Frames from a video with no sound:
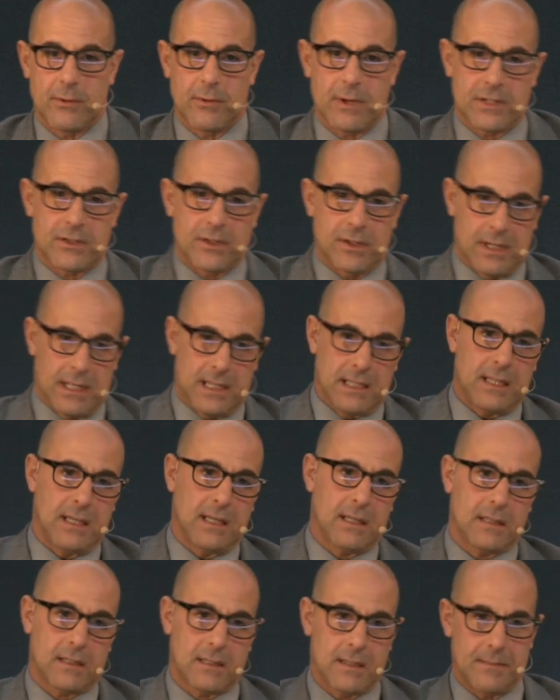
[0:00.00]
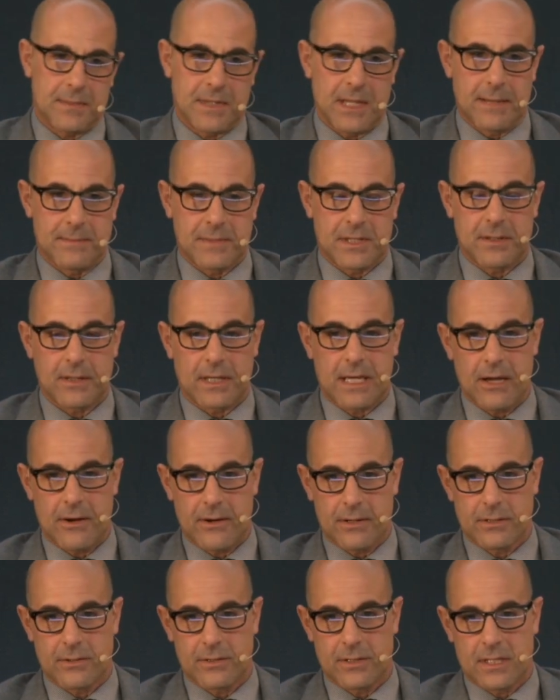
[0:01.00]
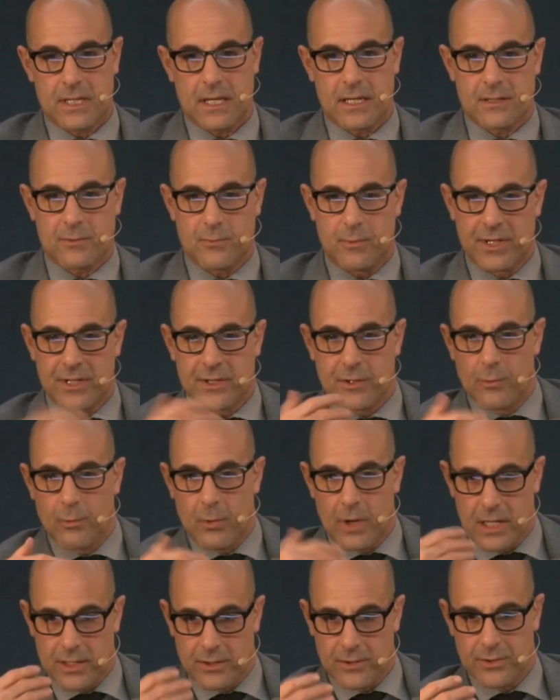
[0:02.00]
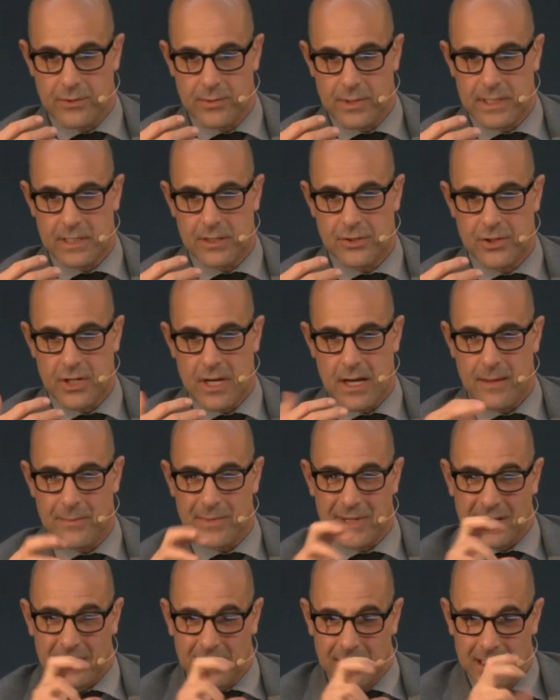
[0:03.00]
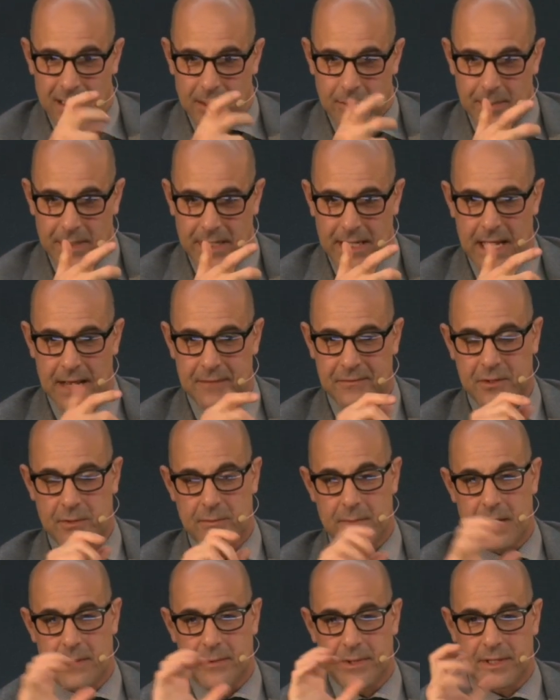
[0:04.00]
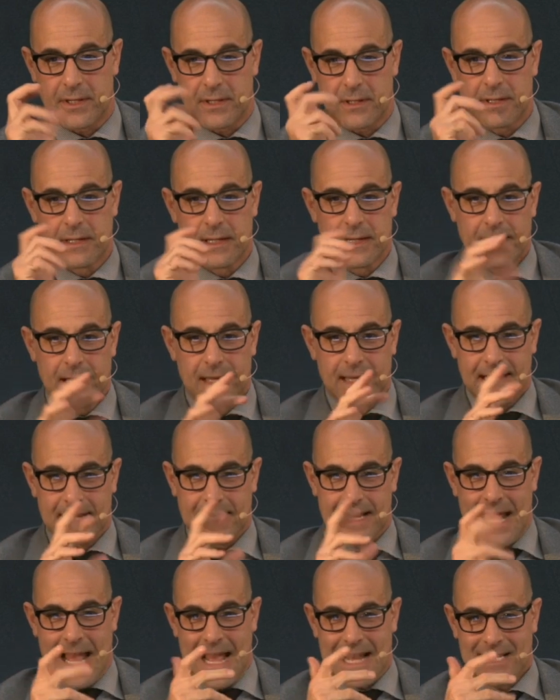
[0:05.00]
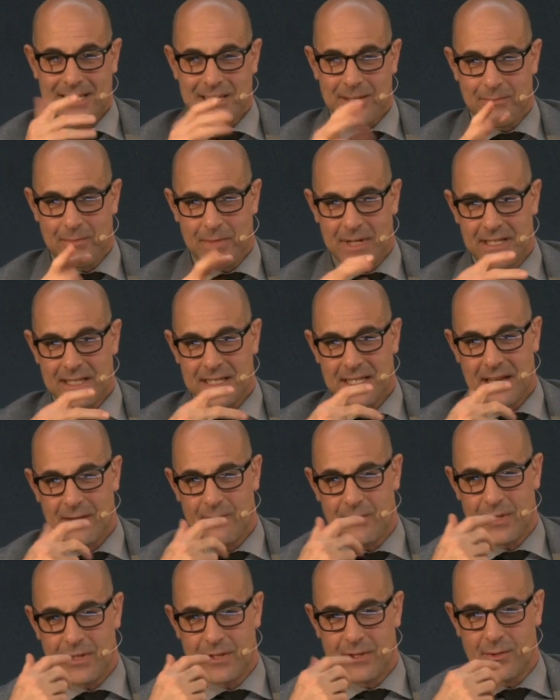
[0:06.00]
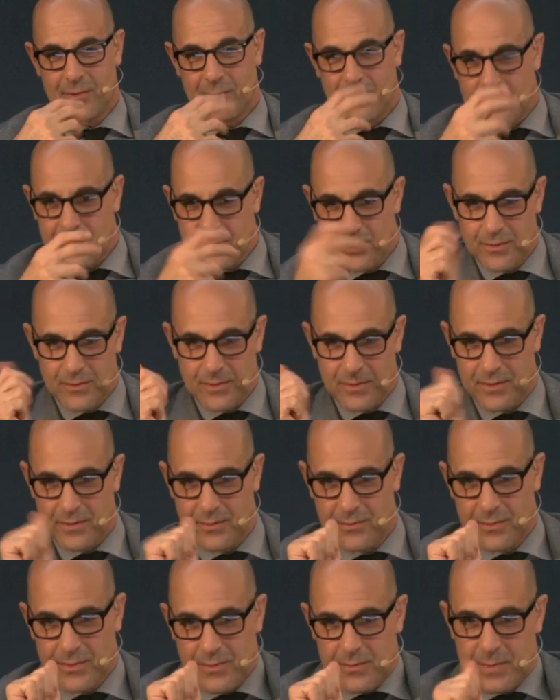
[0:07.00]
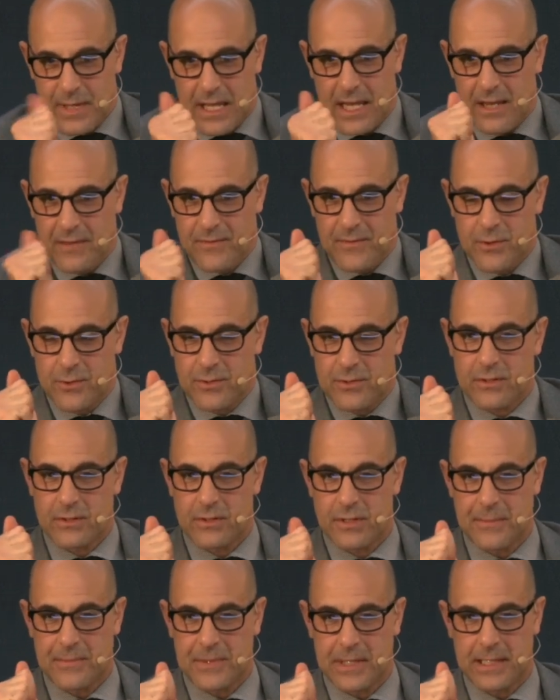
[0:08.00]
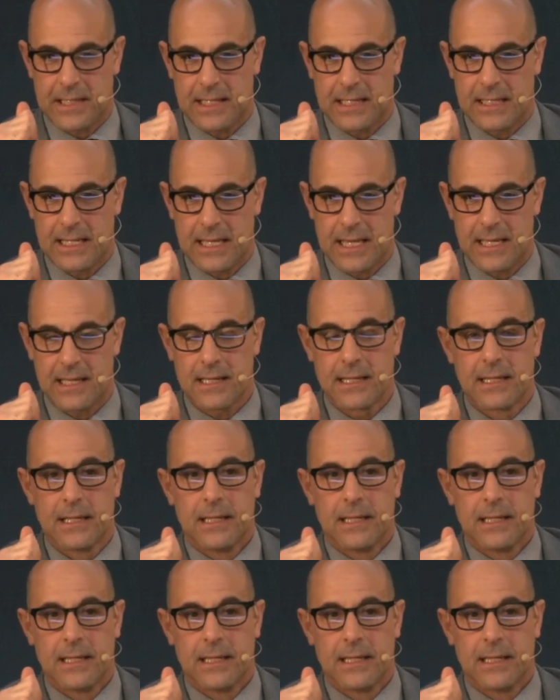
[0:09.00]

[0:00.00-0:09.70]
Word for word: question. I think sometimes the character stays with you while you're doing the job, and a little bit after, maybe the an accent might stay with you, or certain behaviors, or something like that.